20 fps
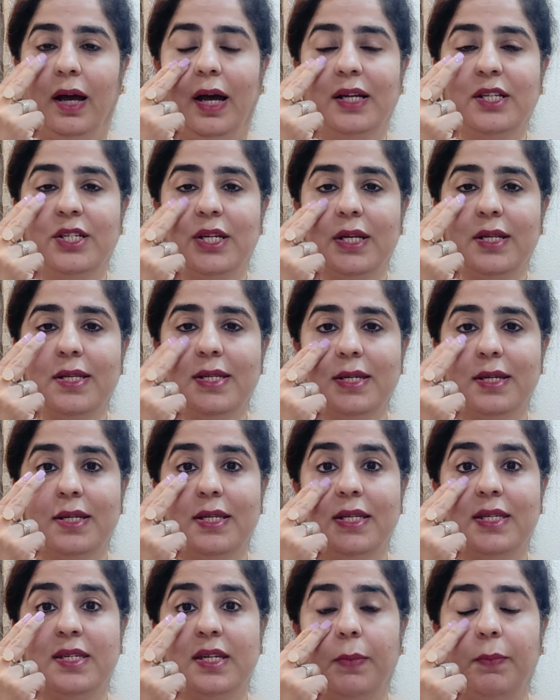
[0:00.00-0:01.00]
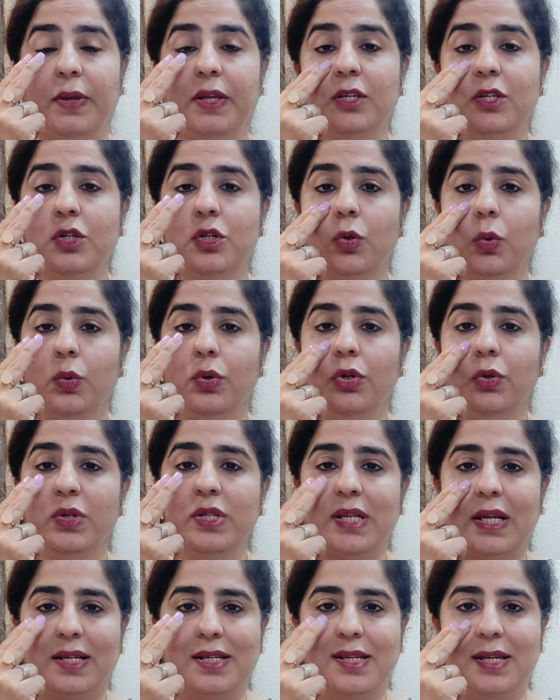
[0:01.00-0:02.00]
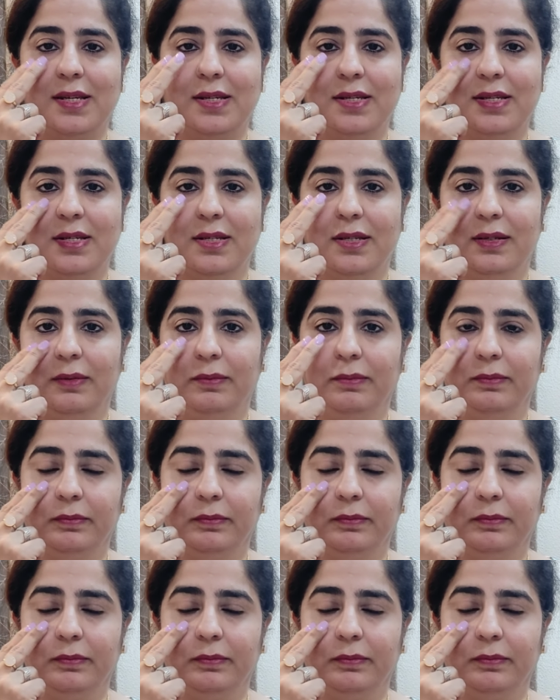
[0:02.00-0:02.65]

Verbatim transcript: are just stepping stone to success.